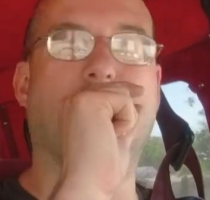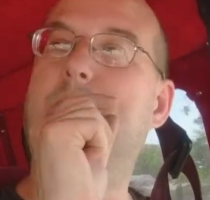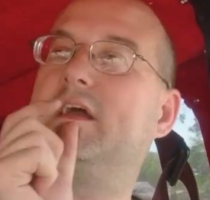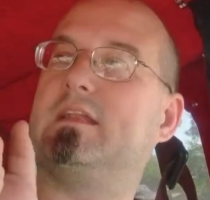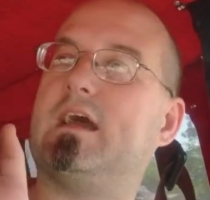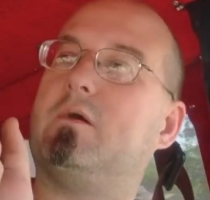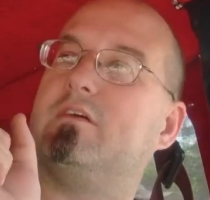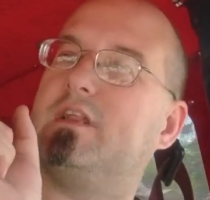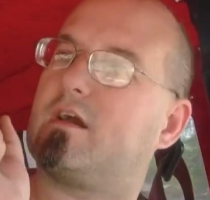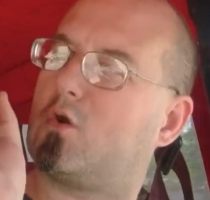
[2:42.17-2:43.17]
I might now
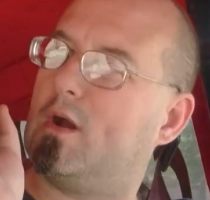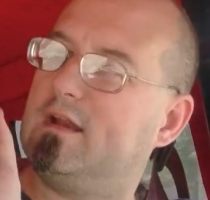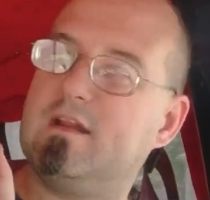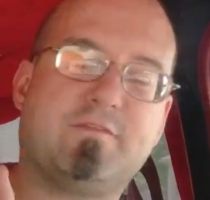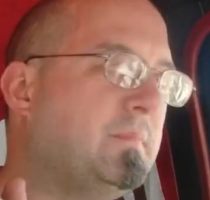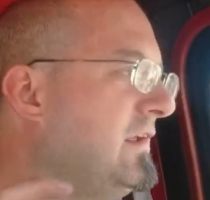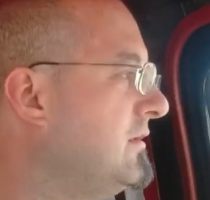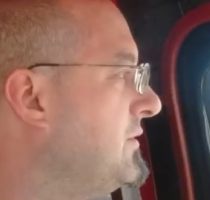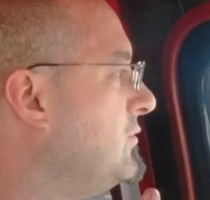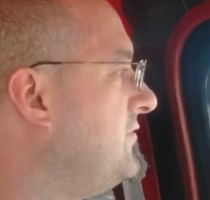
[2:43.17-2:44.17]
have not quite enough
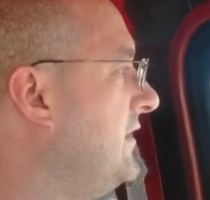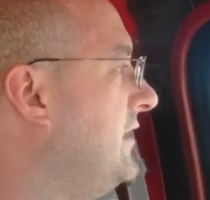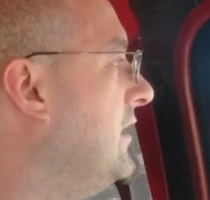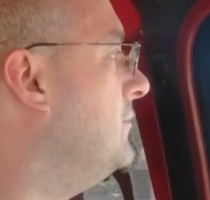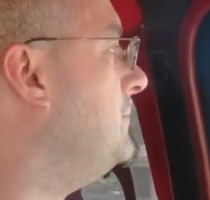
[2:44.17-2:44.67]
metal, but we'll find out.